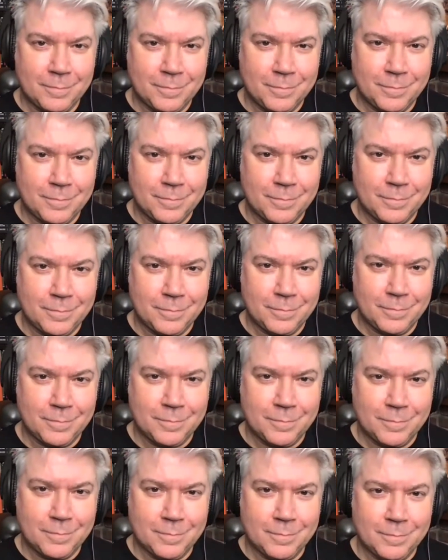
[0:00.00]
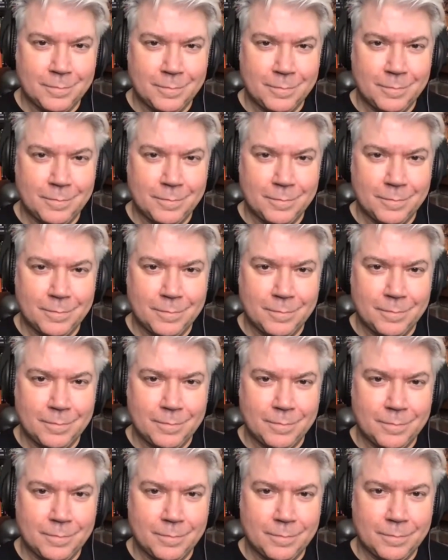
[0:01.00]

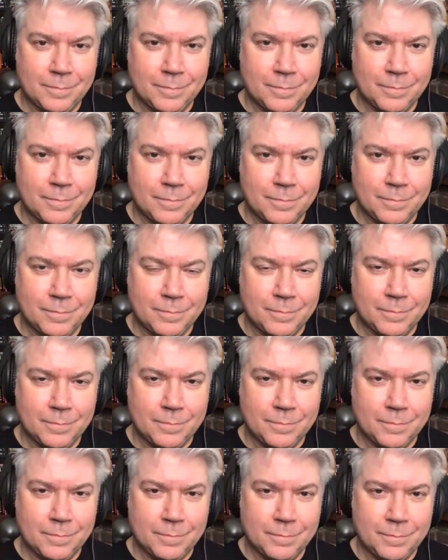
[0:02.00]
[no speech]